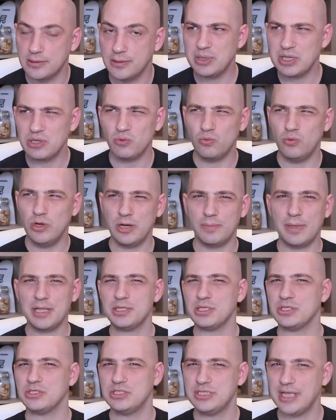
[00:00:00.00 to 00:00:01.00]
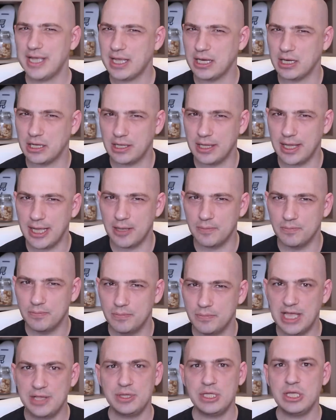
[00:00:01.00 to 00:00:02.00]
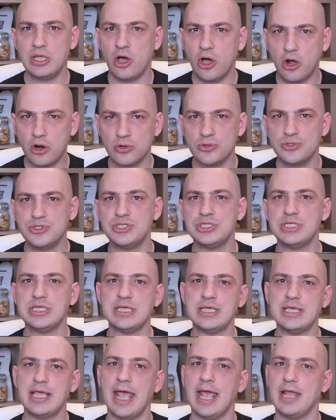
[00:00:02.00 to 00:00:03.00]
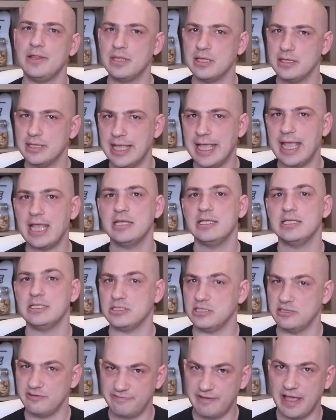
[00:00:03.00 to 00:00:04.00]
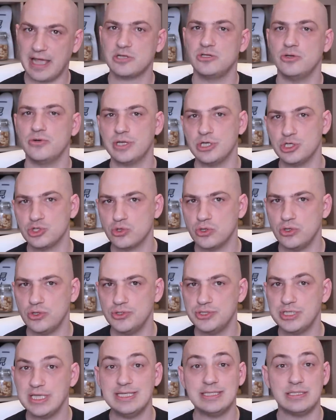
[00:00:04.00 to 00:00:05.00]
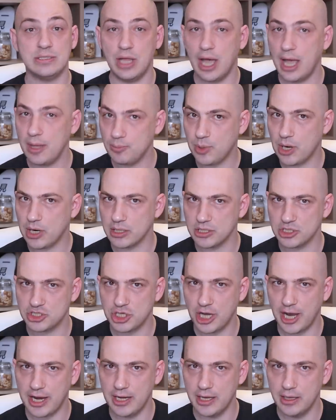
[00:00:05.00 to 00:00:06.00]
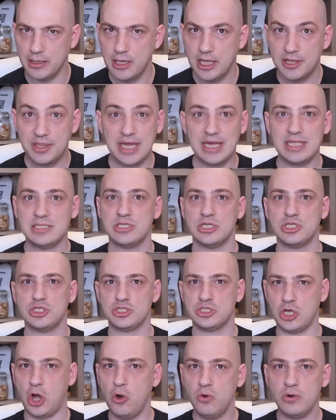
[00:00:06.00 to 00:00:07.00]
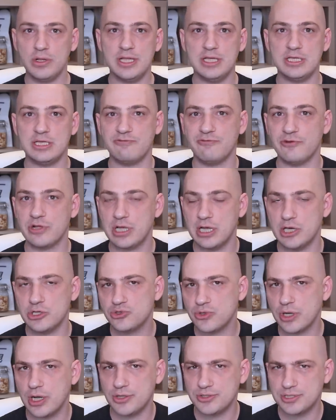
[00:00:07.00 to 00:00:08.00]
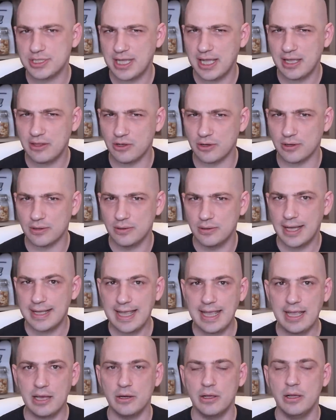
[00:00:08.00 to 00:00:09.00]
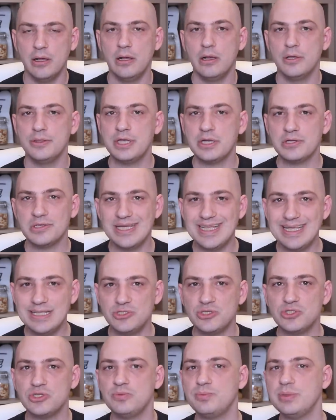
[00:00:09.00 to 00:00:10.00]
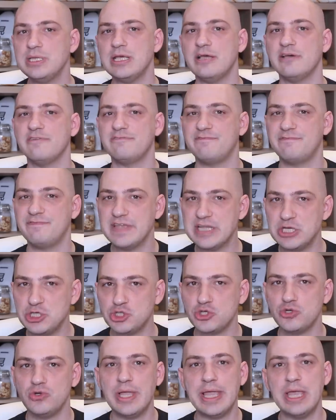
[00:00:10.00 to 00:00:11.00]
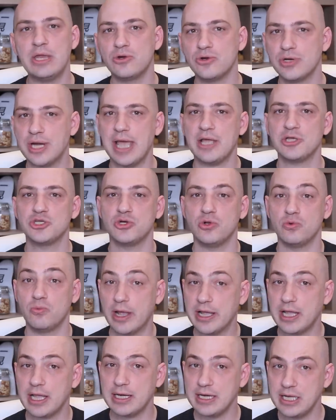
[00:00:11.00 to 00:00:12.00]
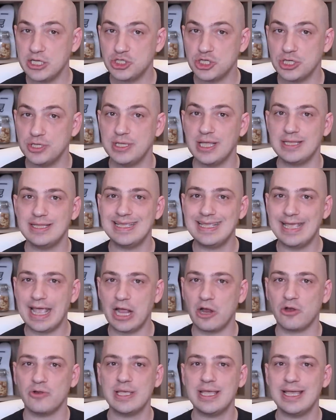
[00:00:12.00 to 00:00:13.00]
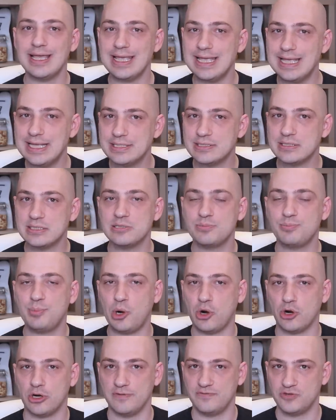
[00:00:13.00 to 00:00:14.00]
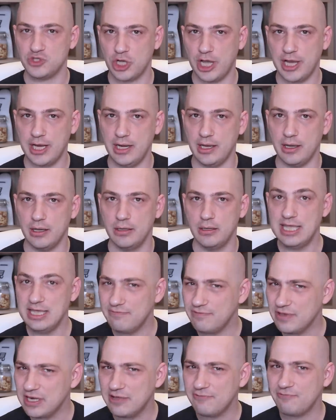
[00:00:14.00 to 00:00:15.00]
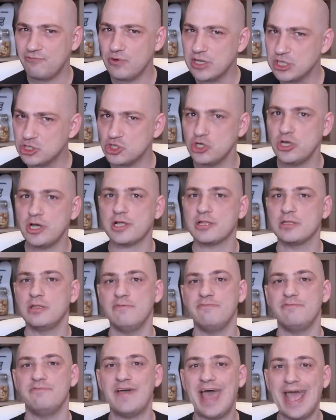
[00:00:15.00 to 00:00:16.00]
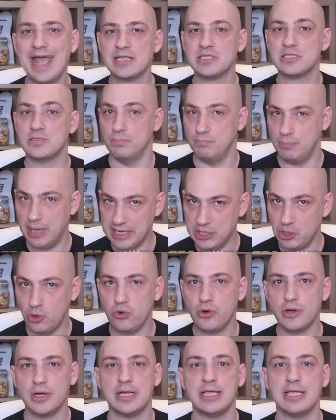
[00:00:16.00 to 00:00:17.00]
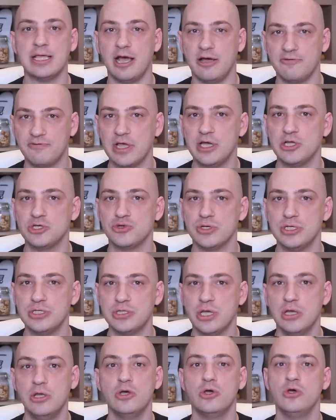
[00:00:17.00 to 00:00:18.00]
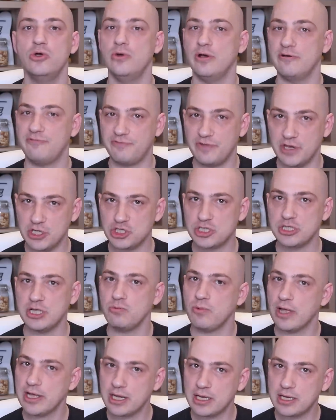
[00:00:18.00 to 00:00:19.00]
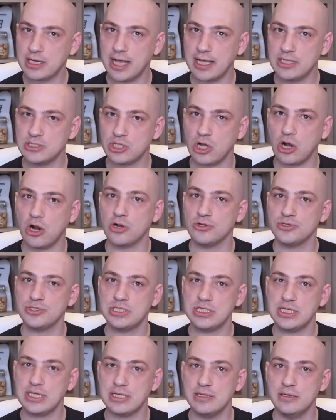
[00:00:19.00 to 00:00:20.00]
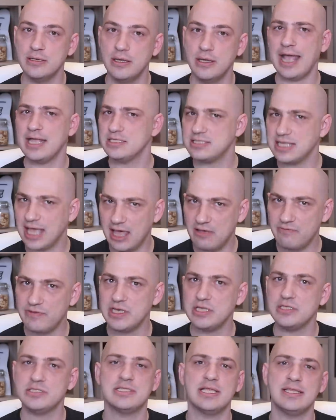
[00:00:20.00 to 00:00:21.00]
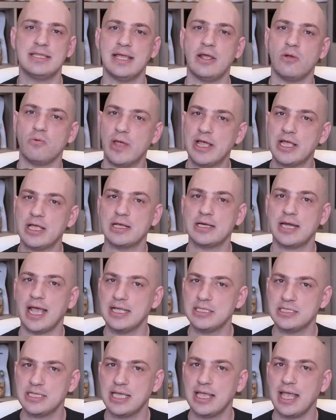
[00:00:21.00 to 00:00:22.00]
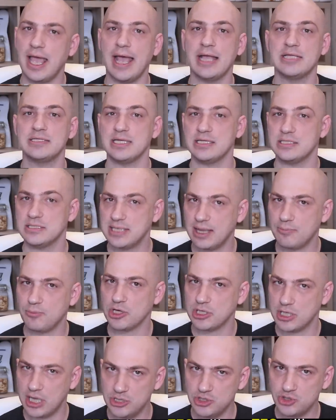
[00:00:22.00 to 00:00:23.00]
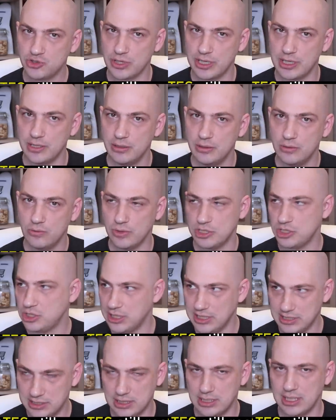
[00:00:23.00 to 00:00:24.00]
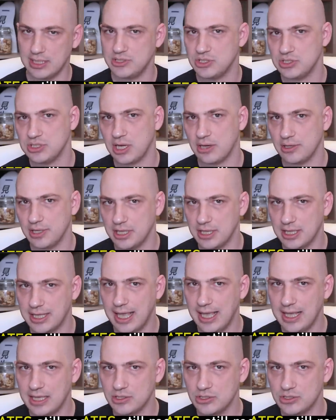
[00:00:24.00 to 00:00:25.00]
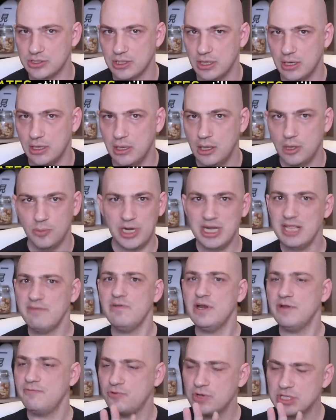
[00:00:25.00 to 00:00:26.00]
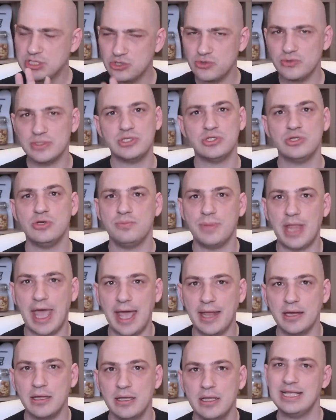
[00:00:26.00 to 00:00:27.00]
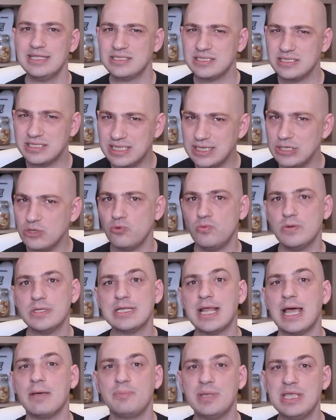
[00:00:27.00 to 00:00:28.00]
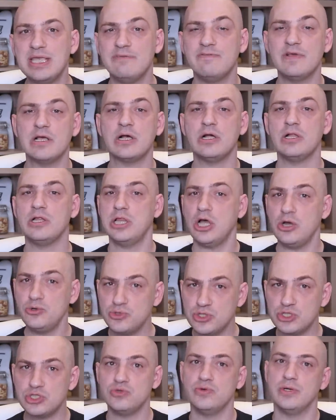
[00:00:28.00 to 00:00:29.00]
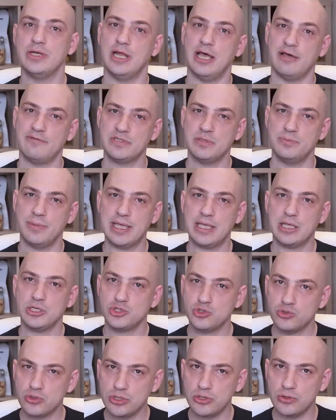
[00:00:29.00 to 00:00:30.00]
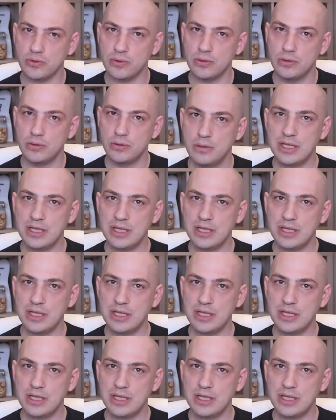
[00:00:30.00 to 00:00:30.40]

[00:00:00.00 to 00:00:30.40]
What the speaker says: But what about the second claim? That the ROC and the land it de facto controls is not part of China, that it's a totally different country altogether. Again, there needs to be official international recognition that the area isn't part of China. Even if we took the vast minority of countries who officially recognize the ROC as evidence that they are recognizing it as a separate country, which isn't necessarily the case, but even if we do assume that, it still would not be even close to enough to make it true.